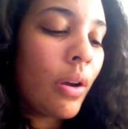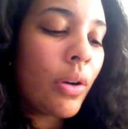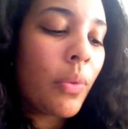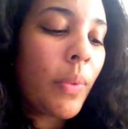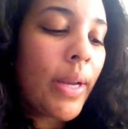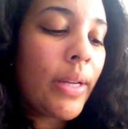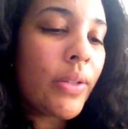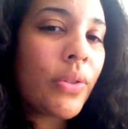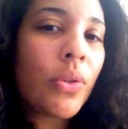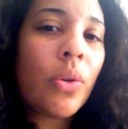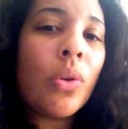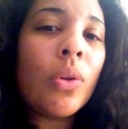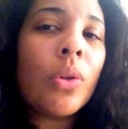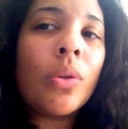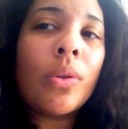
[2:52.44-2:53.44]
our way to
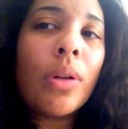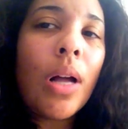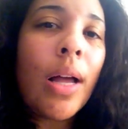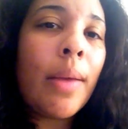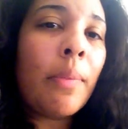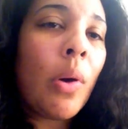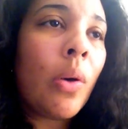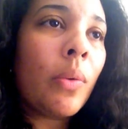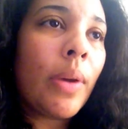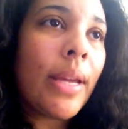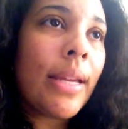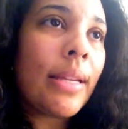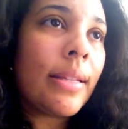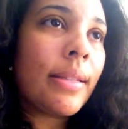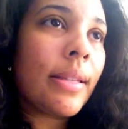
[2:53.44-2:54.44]
school, I'm
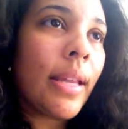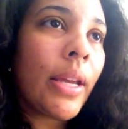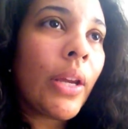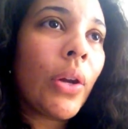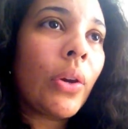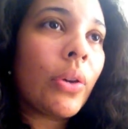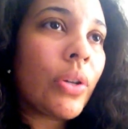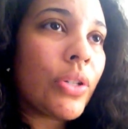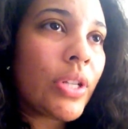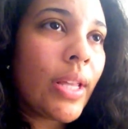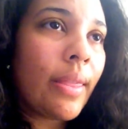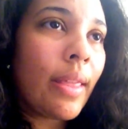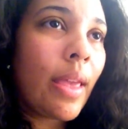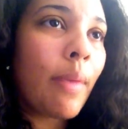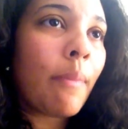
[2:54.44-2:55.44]
always
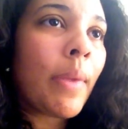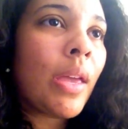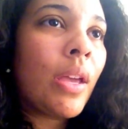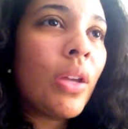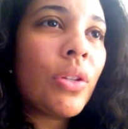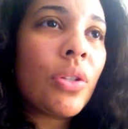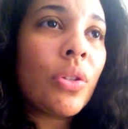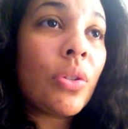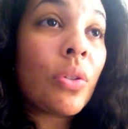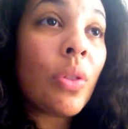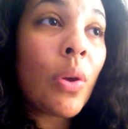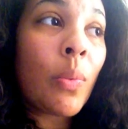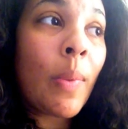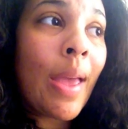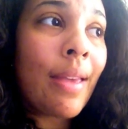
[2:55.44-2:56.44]
encouraging them to do
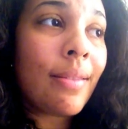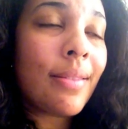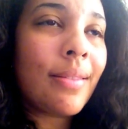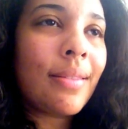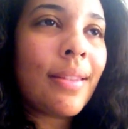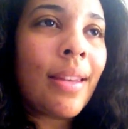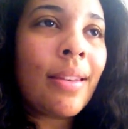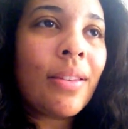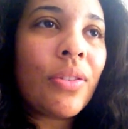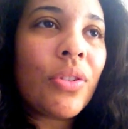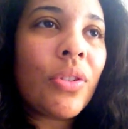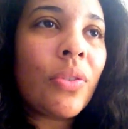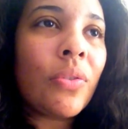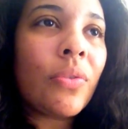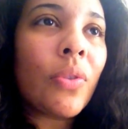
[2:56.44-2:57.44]
their best and
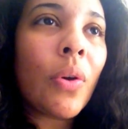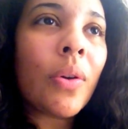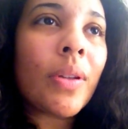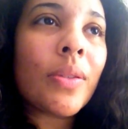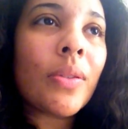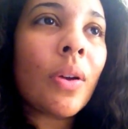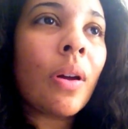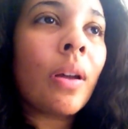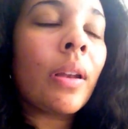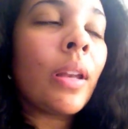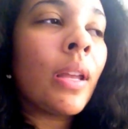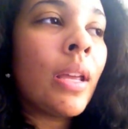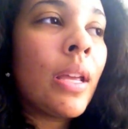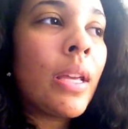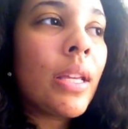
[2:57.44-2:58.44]
to focus
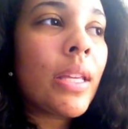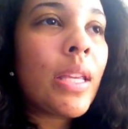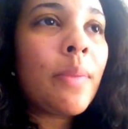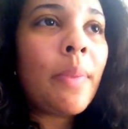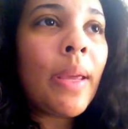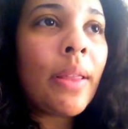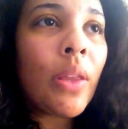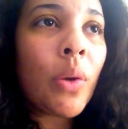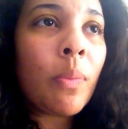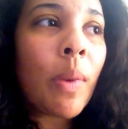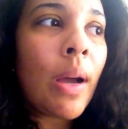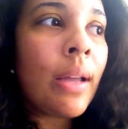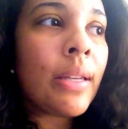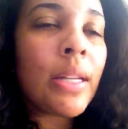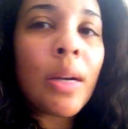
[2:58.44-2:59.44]
on keeping their
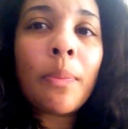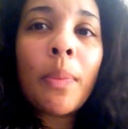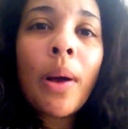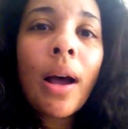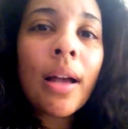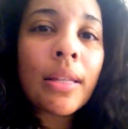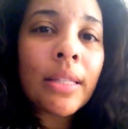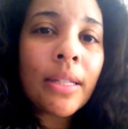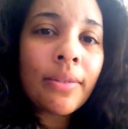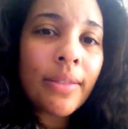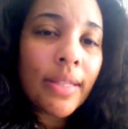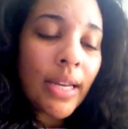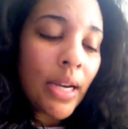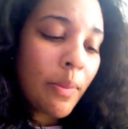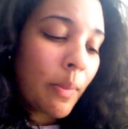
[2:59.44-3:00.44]
mind in a positive
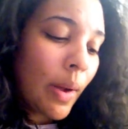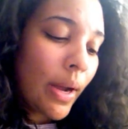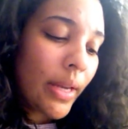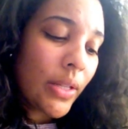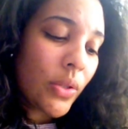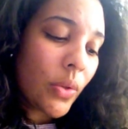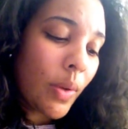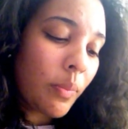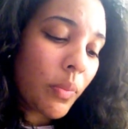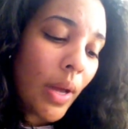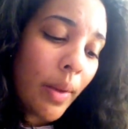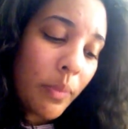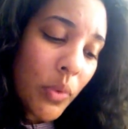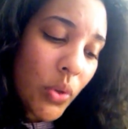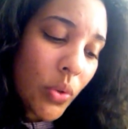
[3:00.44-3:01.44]
state of mind. So I'm